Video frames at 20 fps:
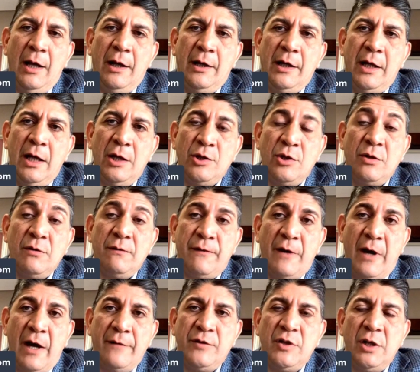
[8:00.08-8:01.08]
into
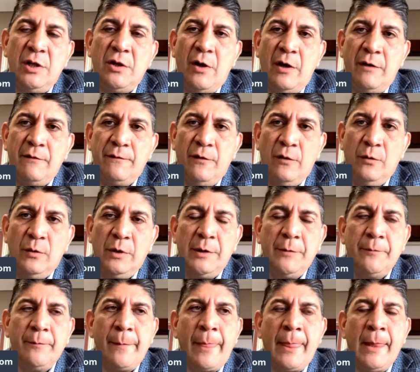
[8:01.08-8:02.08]
5G going forward.
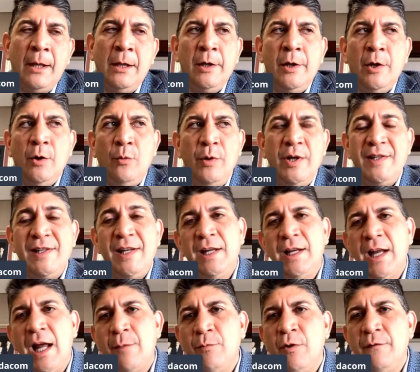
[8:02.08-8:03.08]
We see a
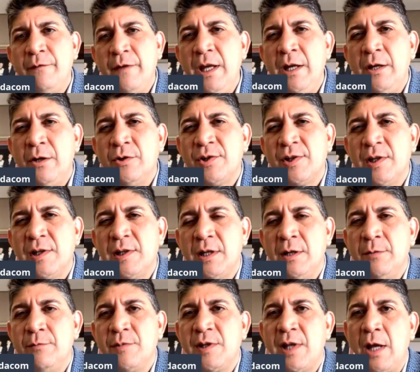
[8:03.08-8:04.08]
number of
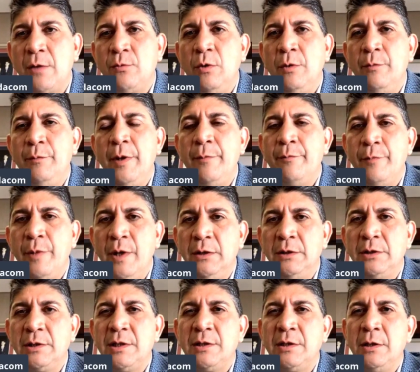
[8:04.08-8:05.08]
ecosystems that will be
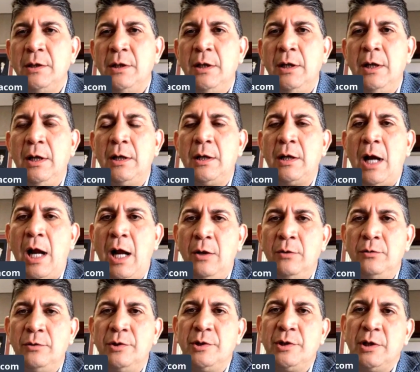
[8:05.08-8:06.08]
built
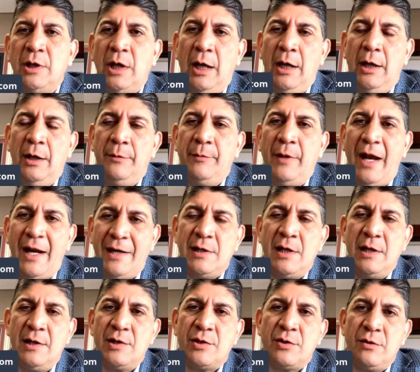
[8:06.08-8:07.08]
around
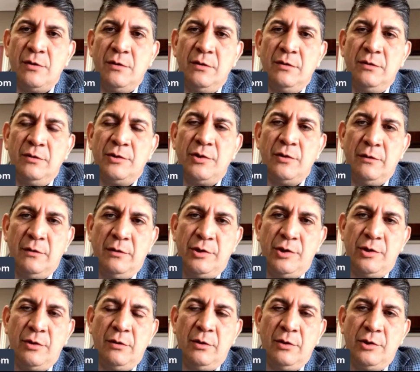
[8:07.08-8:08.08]
access to
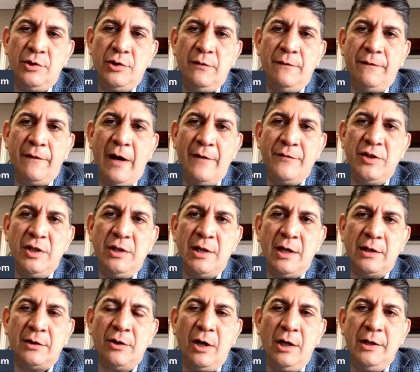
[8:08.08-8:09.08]
5G
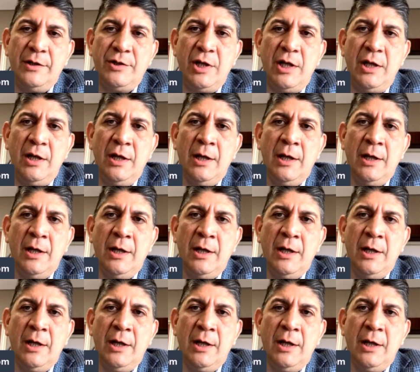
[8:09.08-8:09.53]
technology,